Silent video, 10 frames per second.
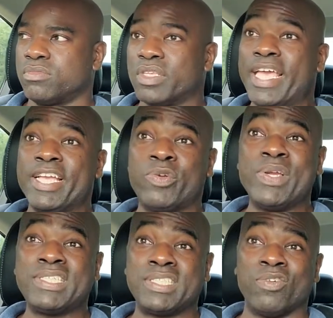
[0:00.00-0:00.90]

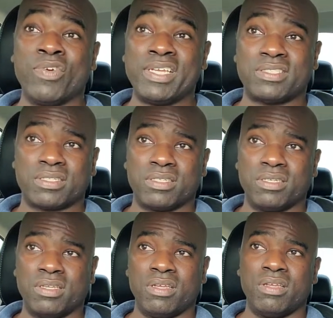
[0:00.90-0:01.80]
increasing the risk
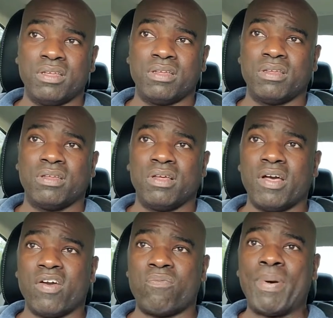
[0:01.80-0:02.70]

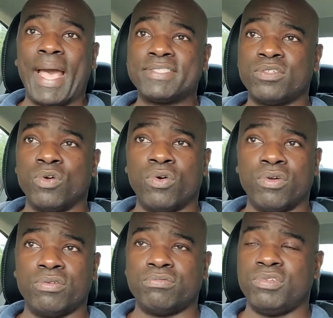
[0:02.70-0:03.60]
of passing on,